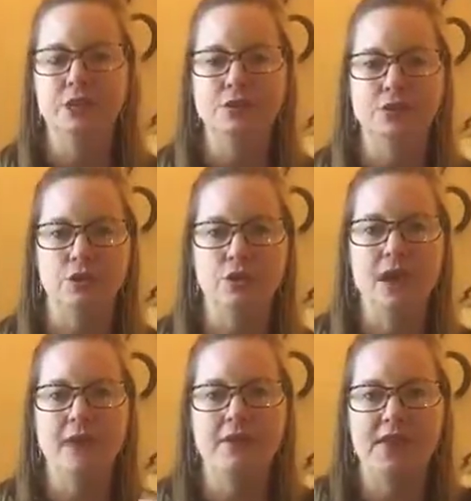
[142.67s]
So you
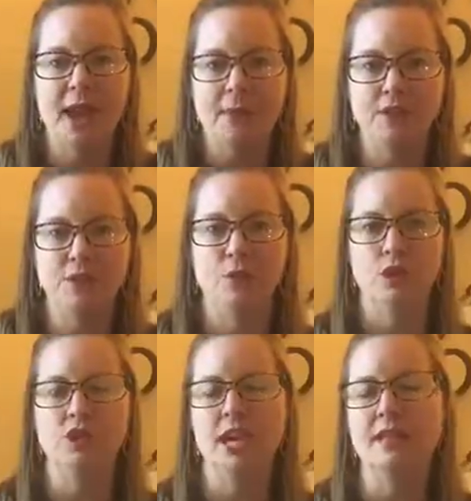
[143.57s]
have that much more
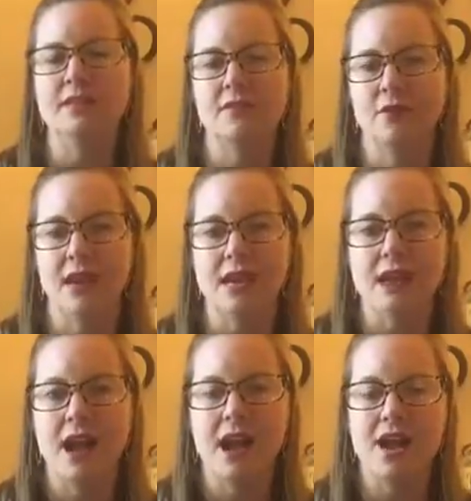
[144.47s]
chance of
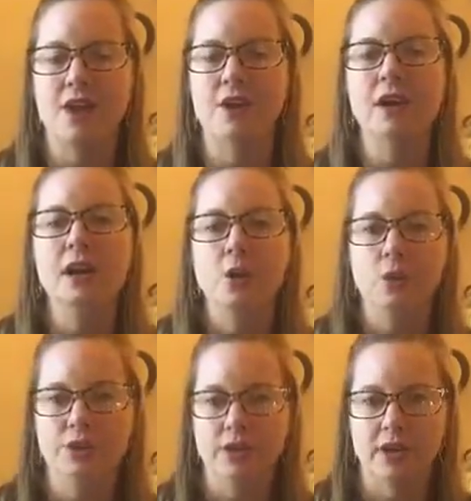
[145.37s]
ranking higher
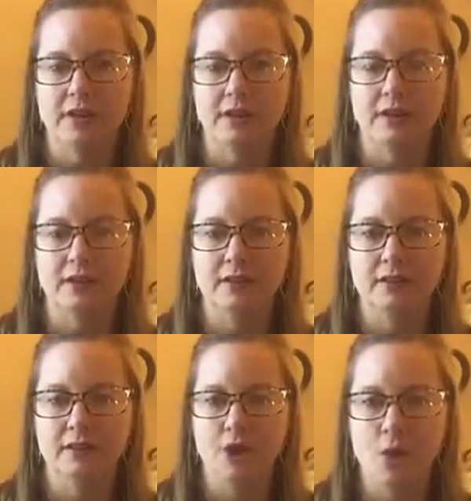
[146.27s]
when you're on
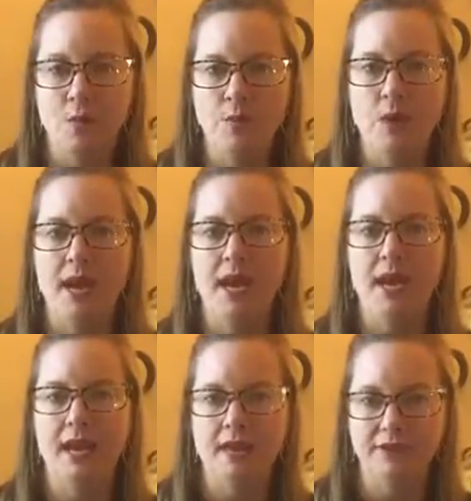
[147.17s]

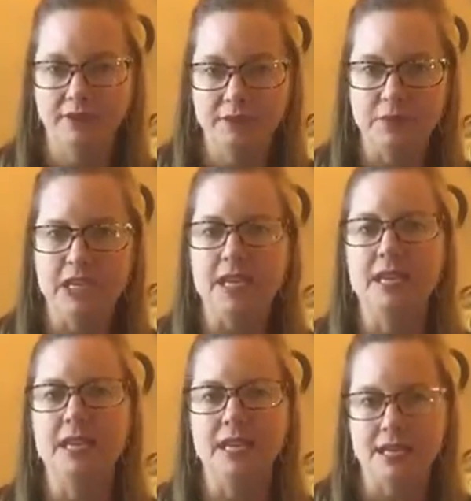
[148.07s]
HomeAway and
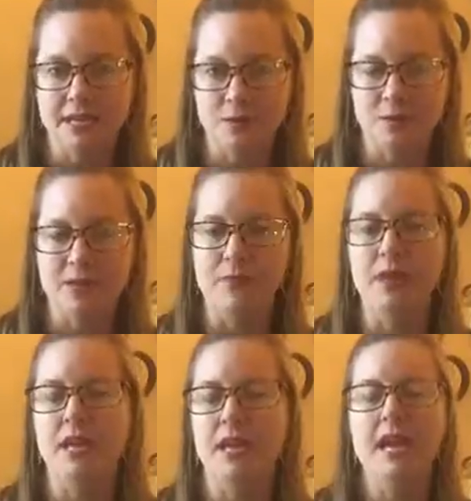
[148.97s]
Flipkey and
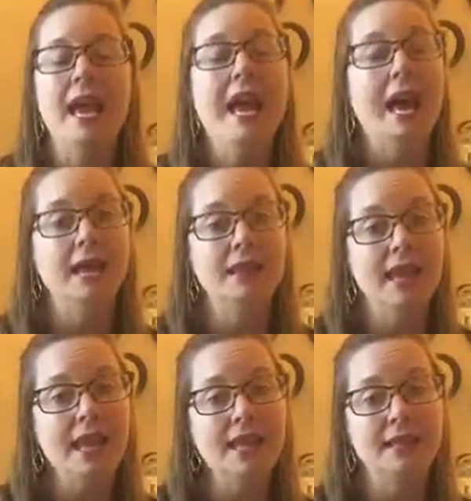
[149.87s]
Airbnb. And
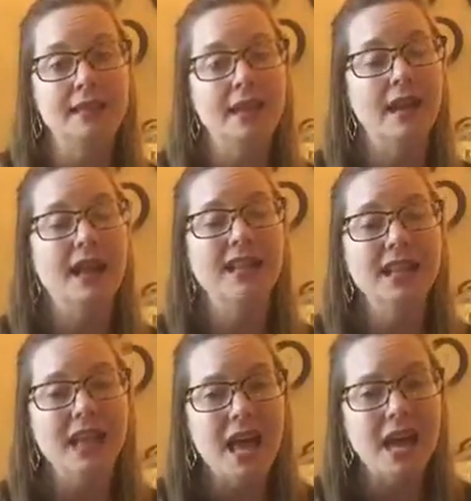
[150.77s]
then a
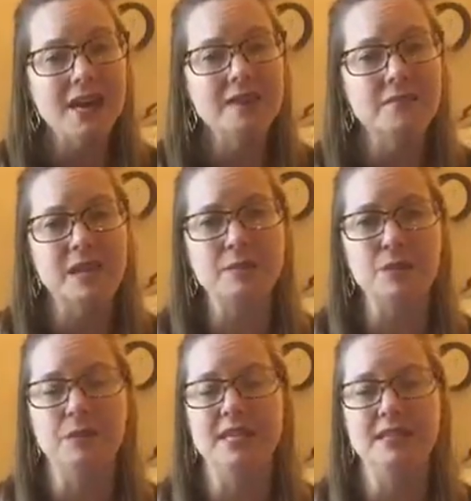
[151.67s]
lot of people
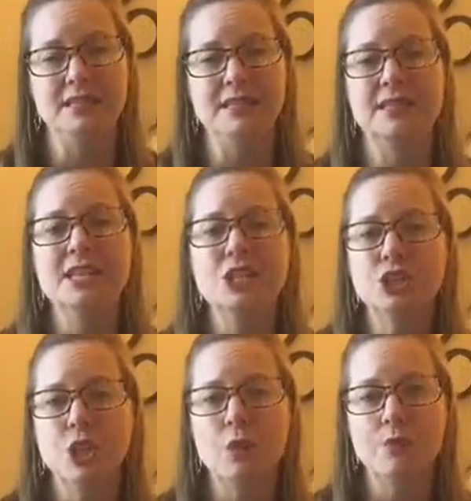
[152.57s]
miss this, and it's
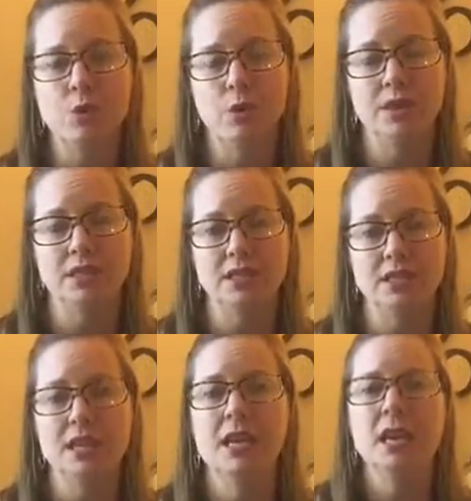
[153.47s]
so important.